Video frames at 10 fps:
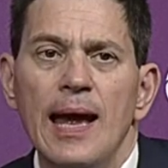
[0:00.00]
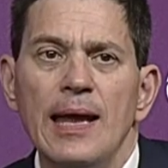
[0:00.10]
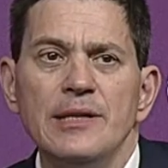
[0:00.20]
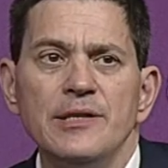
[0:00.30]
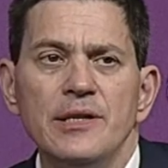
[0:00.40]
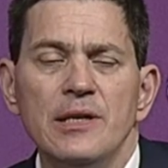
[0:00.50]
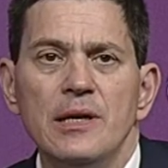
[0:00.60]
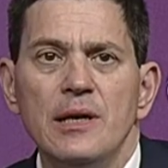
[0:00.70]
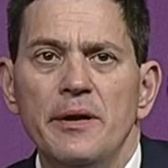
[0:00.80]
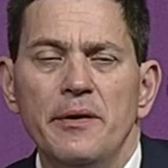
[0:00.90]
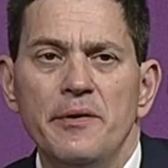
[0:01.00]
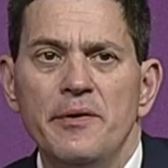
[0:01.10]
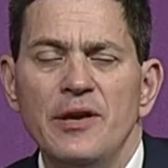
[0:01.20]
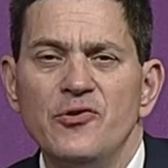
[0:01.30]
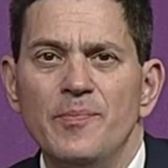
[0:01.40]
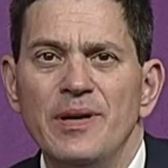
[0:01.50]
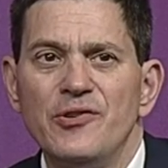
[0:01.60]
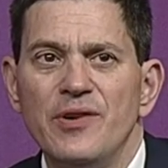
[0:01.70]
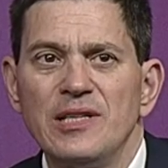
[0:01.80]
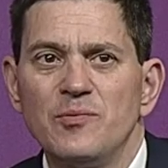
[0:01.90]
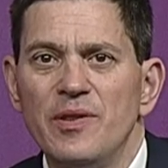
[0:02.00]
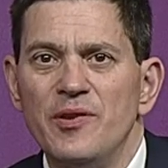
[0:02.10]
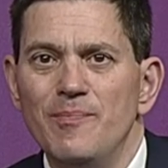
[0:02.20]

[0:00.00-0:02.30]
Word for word: And they should be addressed with